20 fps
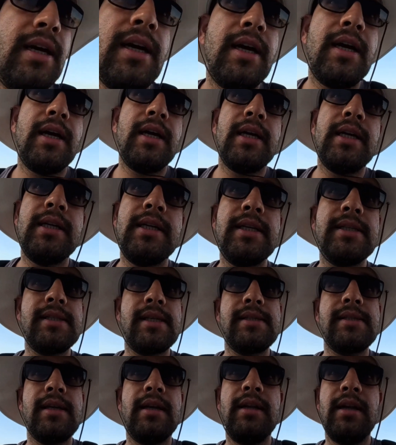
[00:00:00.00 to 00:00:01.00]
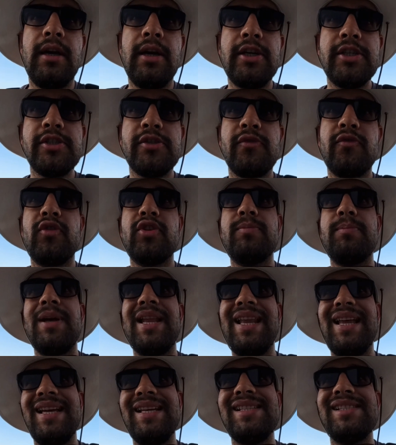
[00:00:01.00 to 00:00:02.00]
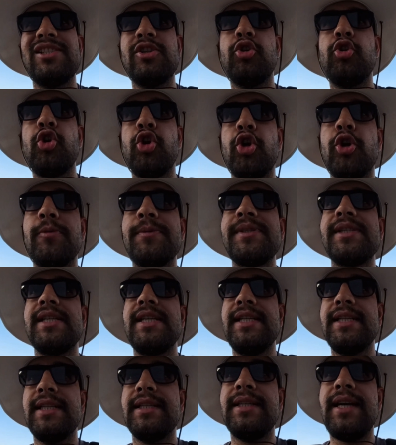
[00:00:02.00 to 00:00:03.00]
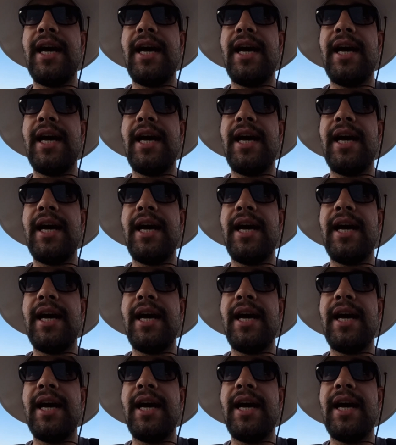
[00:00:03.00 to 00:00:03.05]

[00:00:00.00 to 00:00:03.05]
Nesasalars would place the corpse in the